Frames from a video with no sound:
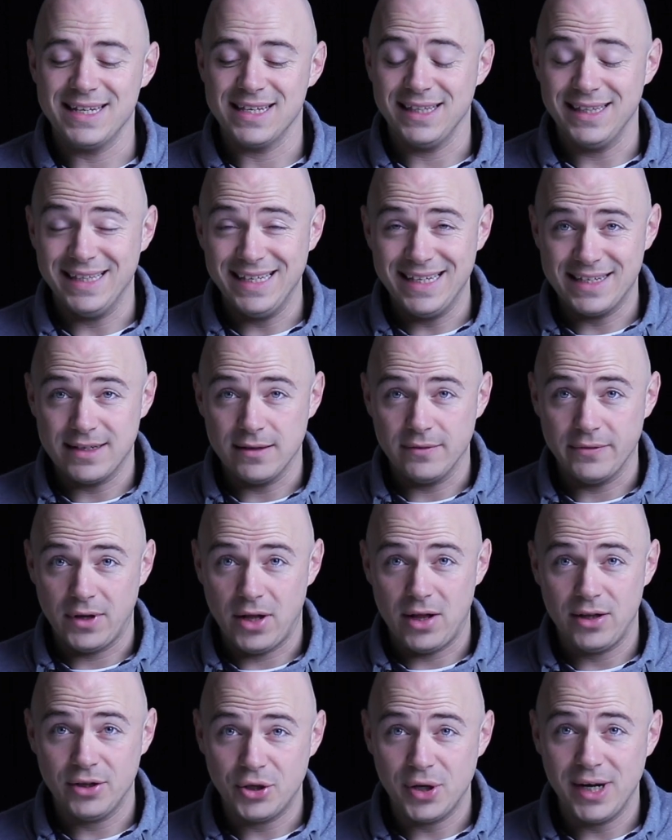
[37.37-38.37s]
is a list of
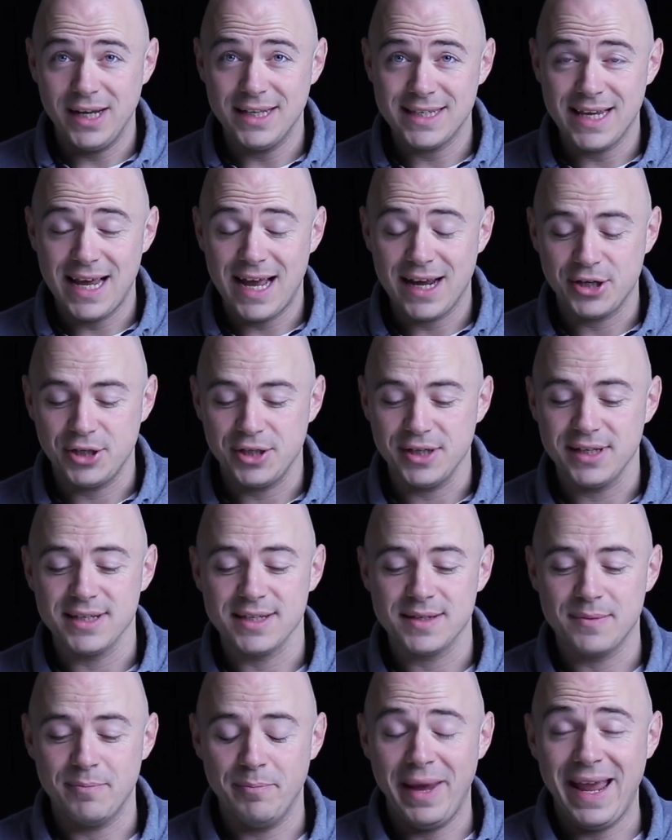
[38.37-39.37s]
all
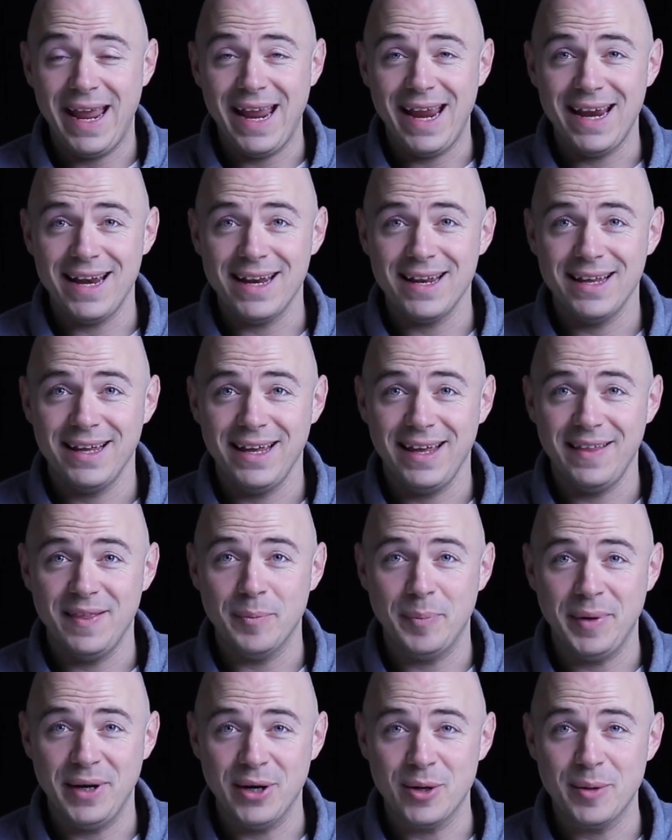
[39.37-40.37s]
transactions made in
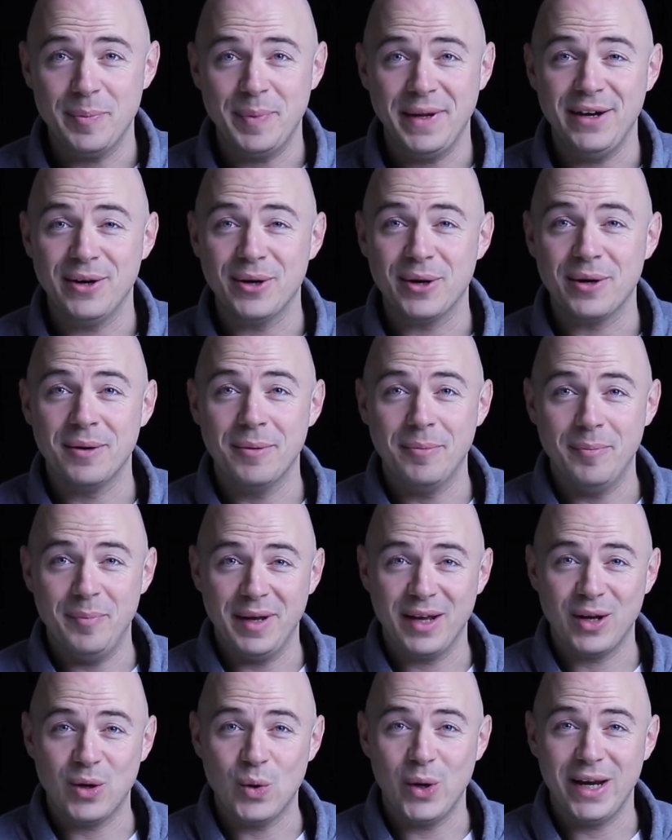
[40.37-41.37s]
the peer-to-peer
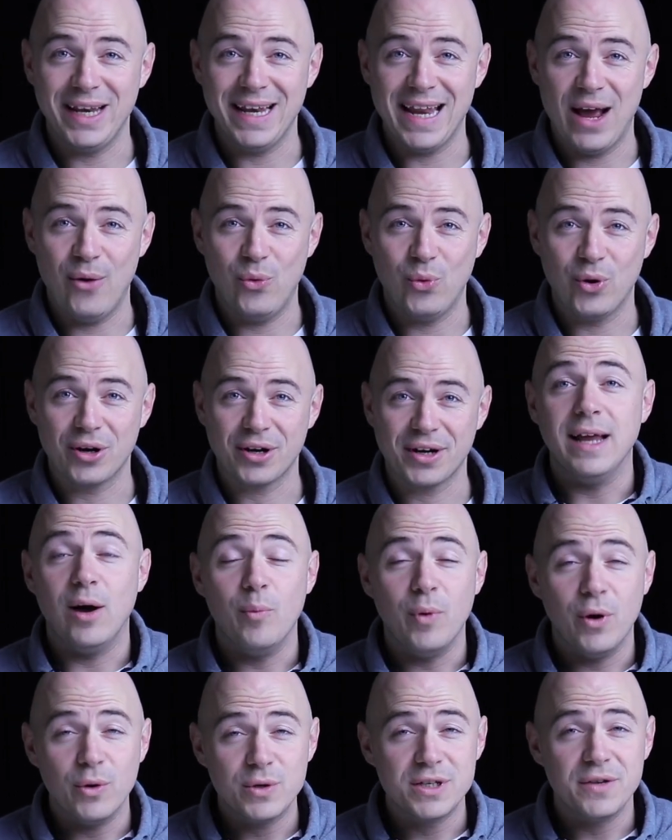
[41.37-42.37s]
Bitcoin network. Now,
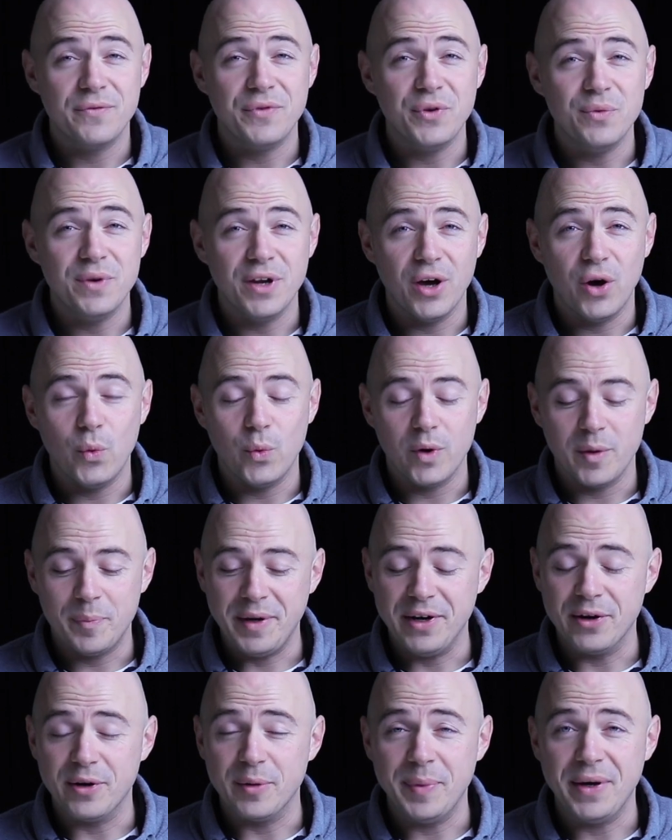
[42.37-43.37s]
most of you know what a
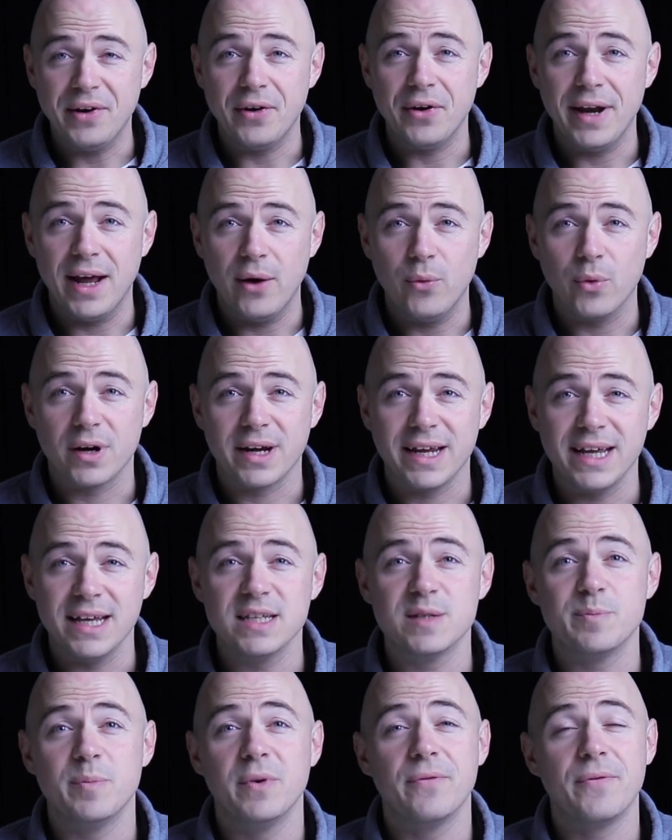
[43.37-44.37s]
peer-to-peer network
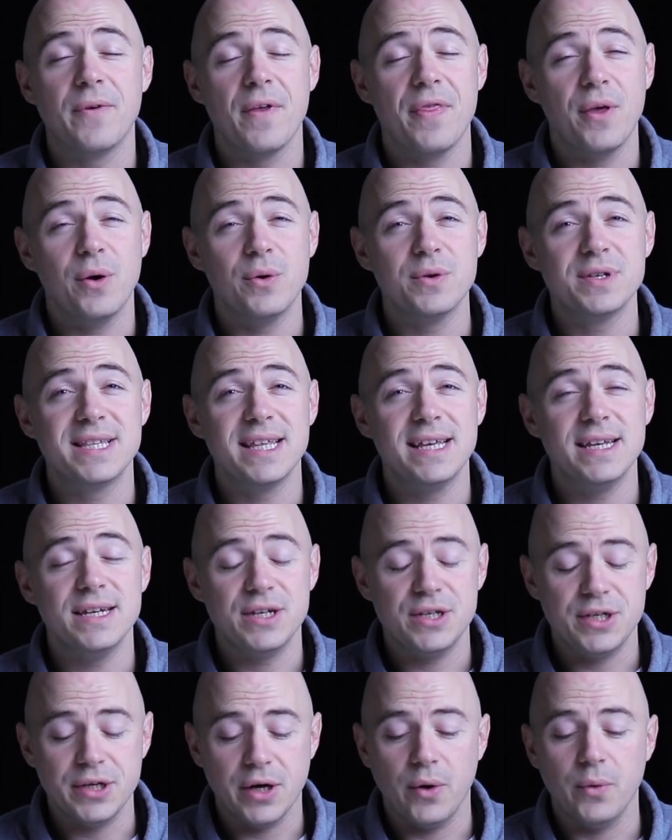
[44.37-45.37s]
is, but for those
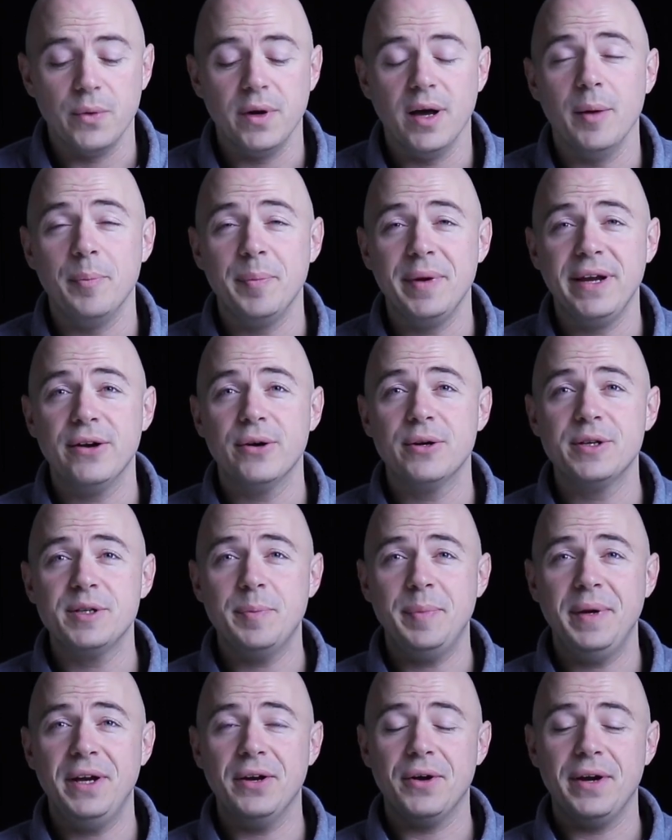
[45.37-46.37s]
that don't, a
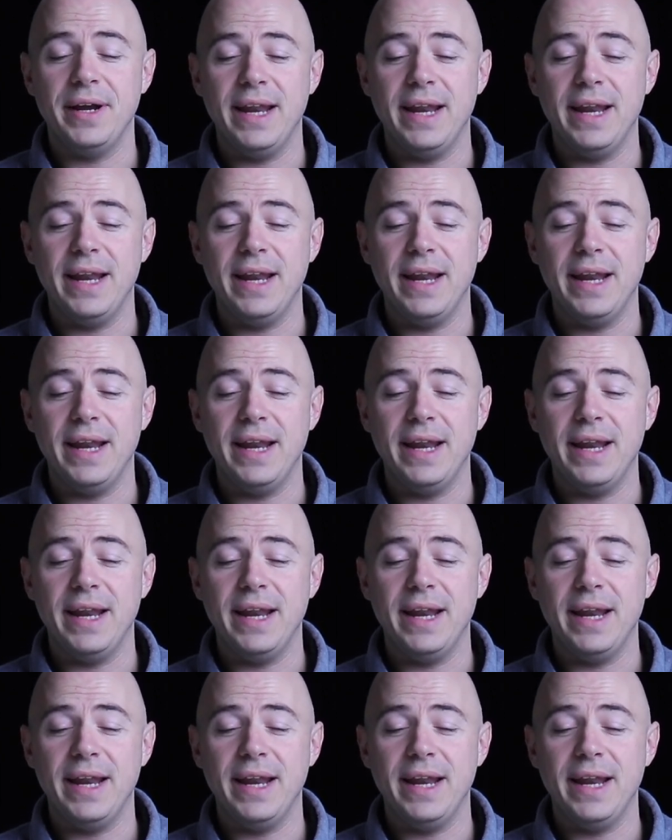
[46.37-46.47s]
peer-to-peer